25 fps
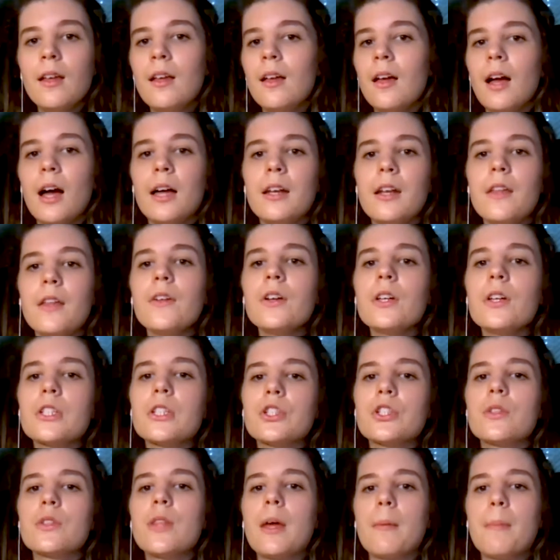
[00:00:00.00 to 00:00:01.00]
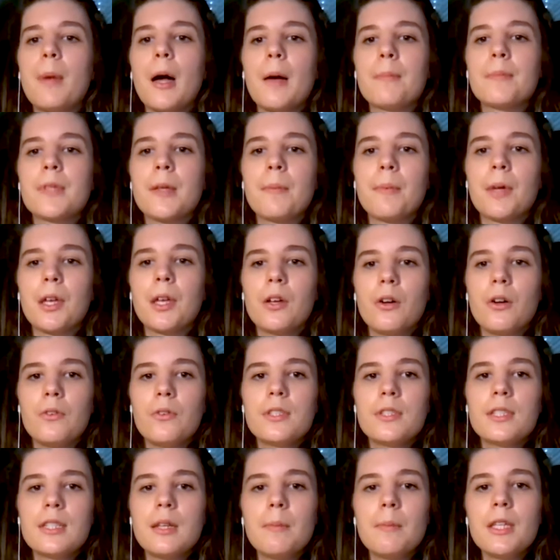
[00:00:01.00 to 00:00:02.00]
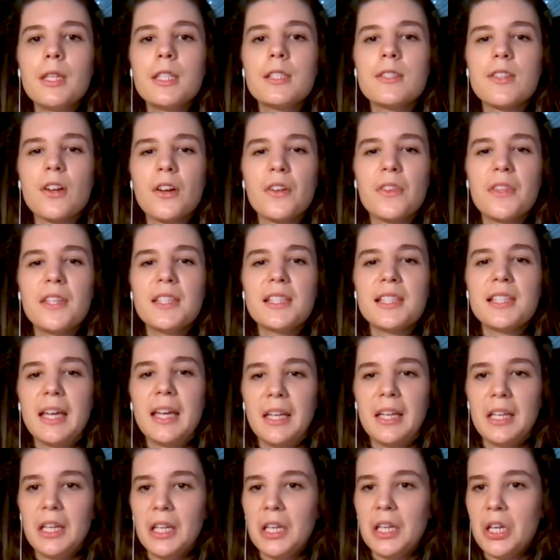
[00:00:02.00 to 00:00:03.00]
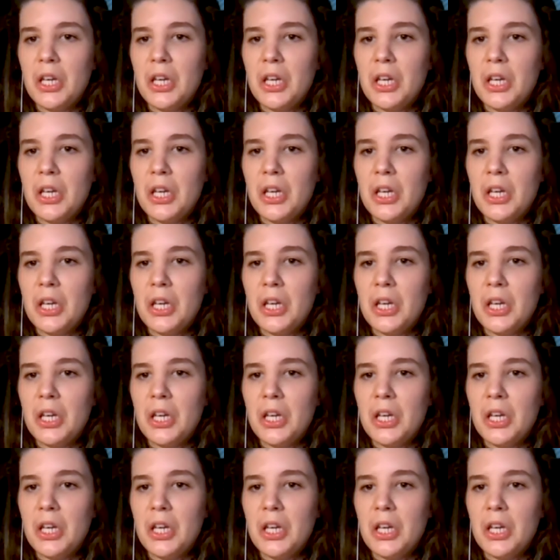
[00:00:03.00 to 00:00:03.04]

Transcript: Another issue that pops up in code snippets are these like